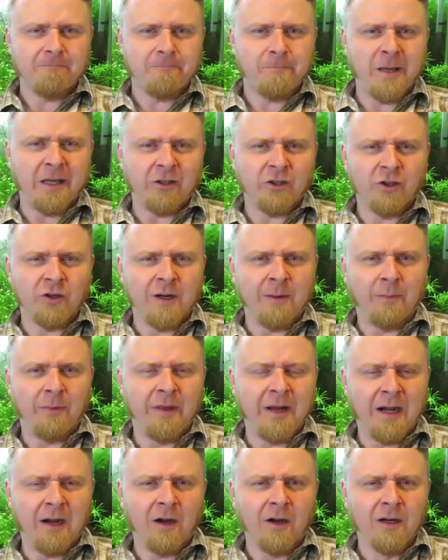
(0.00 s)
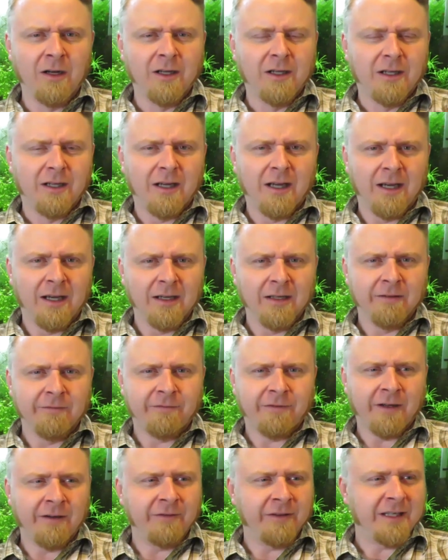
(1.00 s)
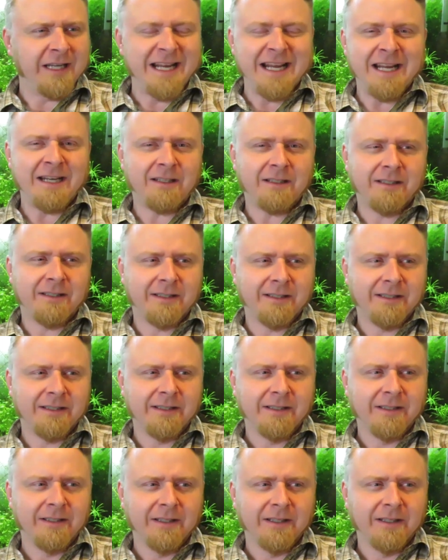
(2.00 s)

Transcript: picture up there in front of it. It,